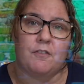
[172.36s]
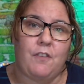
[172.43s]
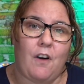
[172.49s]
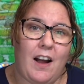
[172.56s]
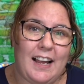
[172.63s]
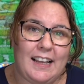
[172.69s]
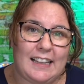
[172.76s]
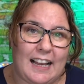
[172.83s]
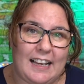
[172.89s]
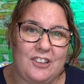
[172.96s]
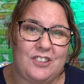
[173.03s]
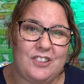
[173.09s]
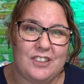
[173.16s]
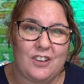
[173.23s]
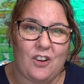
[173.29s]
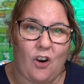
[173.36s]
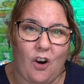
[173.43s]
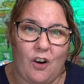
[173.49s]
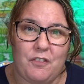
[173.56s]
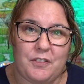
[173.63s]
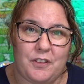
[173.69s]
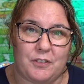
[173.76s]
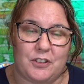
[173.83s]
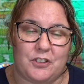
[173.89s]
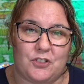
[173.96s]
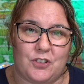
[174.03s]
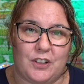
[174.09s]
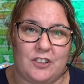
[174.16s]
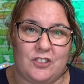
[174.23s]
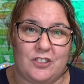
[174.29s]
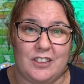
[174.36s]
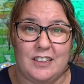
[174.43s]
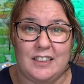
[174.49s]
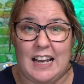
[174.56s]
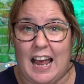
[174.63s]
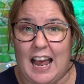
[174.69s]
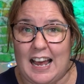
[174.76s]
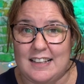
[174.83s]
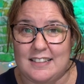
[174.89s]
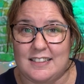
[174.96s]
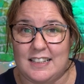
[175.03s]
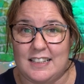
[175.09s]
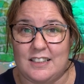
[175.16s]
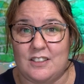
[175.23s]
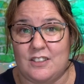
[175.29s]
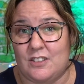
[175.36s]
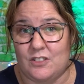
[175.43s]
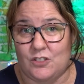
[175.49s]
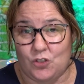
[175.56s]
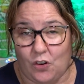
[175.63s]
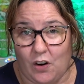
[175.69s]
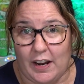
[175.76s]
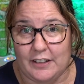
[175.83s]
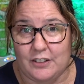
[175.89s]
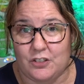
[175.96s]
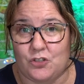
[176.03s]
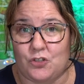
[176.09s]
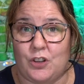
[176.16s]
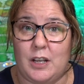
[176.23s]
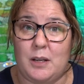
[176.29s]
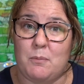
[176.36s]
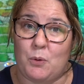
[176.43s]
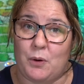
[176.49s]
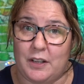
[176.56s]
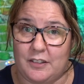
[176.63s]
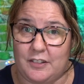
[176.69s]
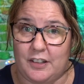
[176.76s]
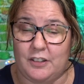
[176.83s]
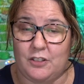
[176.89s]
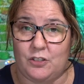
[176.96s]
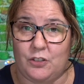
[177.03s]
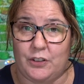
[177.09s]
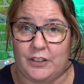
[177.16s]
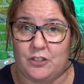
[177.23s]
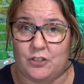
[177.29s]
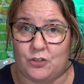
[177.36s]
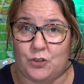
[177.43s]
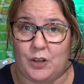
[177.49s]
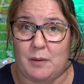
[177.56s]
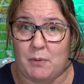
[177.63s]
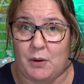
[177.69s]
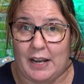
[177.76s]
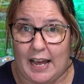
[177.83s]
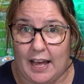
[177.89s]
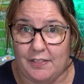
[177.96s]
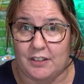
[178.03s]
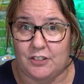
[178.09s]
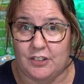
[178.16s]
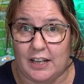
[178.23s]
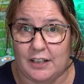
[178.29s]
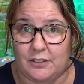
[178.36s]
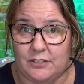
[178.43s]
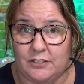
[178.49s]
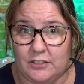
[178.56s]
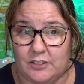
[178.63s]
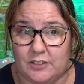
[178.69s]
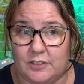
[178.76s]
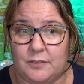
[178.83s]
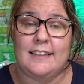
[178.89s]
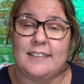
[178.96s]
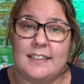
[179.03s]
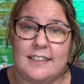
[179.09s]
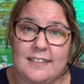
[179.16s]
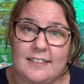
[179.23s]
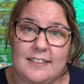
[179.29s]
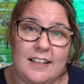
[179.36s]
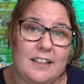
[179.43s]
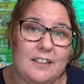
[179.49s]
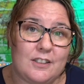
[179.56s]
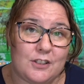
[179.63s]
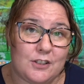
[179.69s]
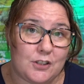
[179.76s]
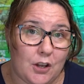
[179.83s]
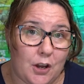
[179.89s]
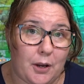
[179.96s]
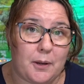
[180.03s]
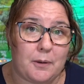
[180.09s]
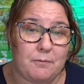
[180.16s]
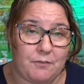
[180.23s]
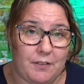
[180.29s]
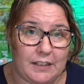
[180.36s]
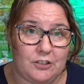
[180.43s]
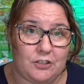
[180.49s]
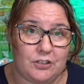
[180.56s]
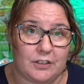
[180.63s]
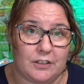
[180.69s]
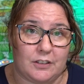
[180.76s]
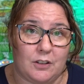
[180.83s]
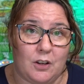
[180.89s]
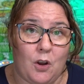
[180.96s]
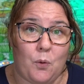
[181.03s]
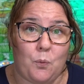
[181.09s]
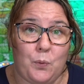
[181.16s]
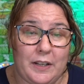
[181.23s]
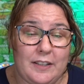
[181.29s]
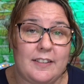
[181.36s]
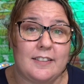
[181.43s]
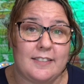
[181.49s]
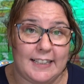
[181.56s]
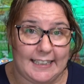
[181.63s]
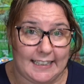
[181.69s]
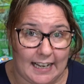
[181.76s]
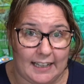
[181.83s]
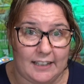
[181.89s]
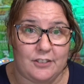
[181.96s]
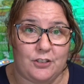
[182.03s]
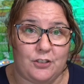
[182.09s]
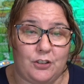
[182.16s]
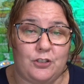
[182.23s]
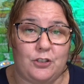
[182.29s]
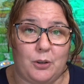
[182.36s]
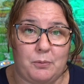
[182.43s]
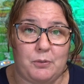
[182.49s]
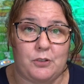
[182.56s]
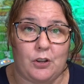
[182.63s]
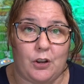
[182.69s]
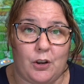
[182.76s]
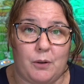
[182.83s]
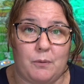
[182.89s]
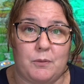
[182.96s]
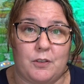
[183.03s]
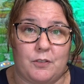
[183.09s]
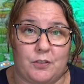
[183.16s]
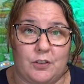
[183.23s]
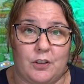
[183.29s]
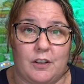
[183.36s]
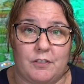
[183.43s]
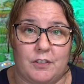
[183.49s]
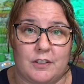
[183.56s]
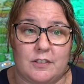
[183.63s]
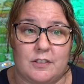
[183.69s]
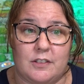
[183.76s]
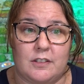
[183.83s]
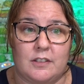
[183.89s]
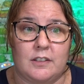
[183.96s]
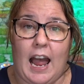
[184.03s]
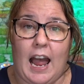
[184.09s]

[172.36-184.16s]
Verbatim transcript: Violation of the restriction, as in trying to stream or continuing to stream on other channels, is considered circumvention, which is against YouTube's terms of service.